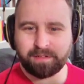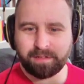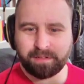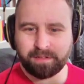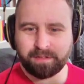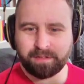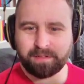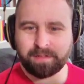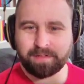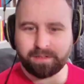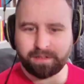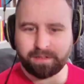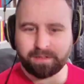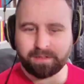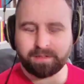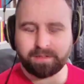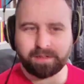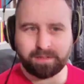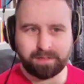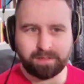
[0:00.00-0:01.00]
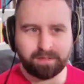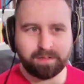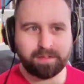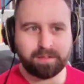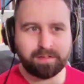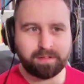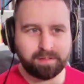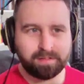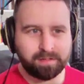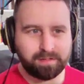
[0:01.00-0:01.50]

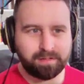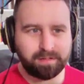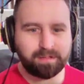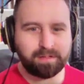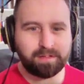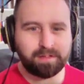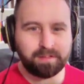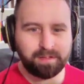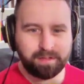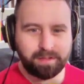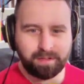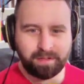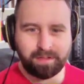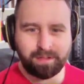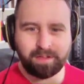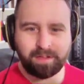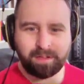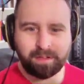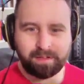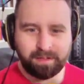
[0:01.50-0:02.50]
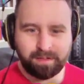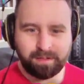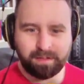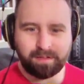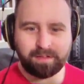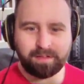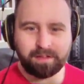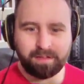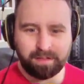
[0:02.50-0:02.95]
No one is speaking in this clip.